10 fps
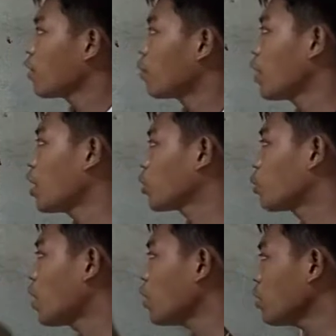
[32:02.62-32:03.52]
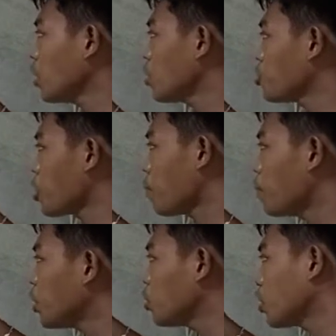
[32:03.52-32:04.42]
we are to round each
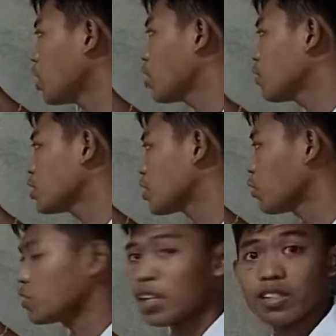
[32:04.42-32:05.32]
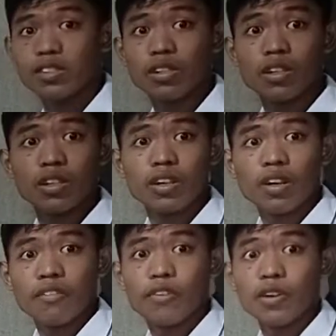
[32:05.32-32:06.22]
number to the nearest thousands.
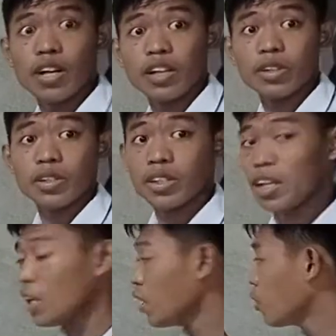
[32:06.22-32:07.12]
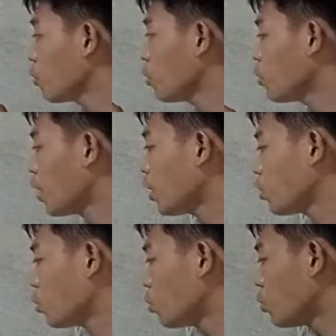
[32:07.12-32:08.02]
For letter D, we are
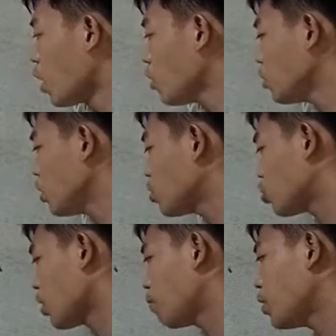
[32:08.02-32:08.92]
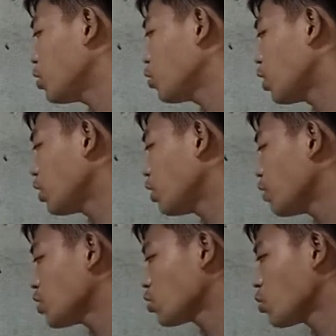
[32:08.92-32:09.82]
to round each number to the
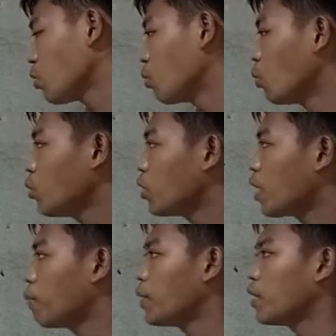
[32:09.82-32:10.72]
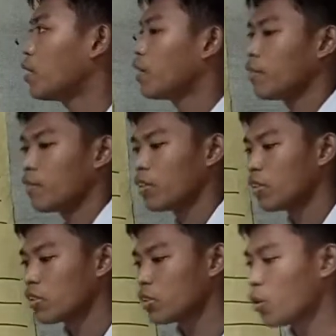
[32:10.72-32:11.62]
nearest whole number.
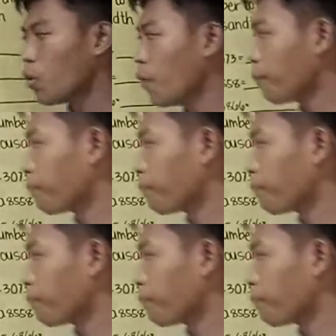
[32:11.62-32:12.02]
So